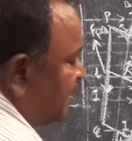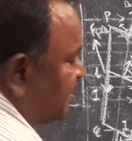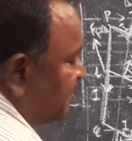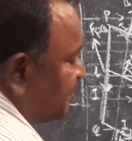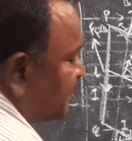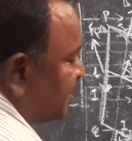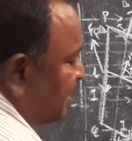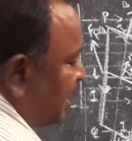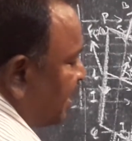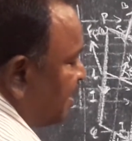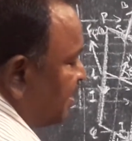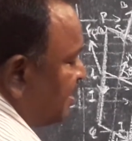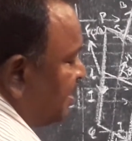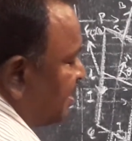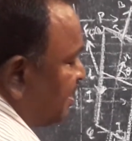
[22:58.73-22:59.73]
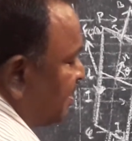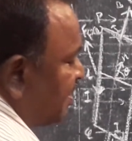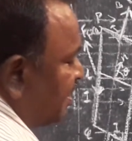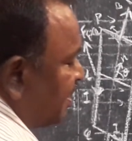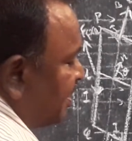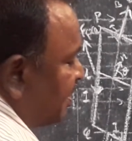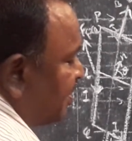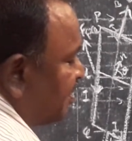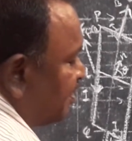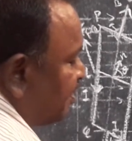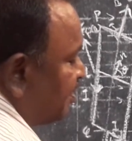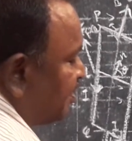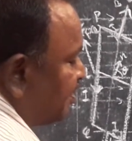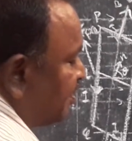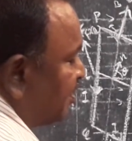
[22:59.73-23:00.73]
sin theta
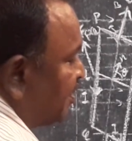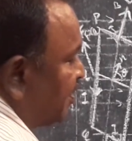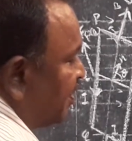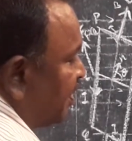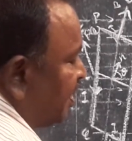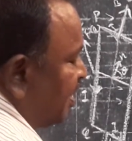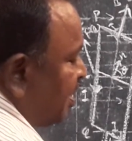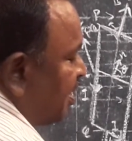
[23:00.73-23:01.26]
into